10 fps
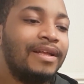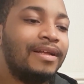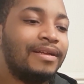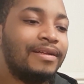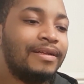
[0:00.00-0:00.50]

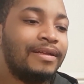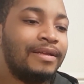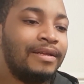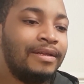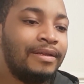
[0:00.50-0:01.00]

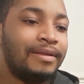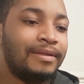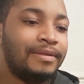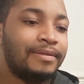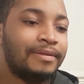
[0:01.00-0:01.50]

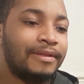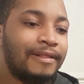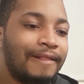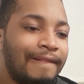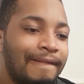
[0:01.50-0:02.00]

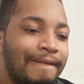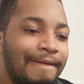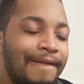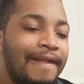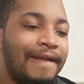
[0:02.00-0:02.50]

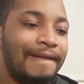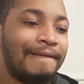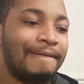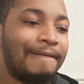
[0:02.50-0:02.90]
(silent)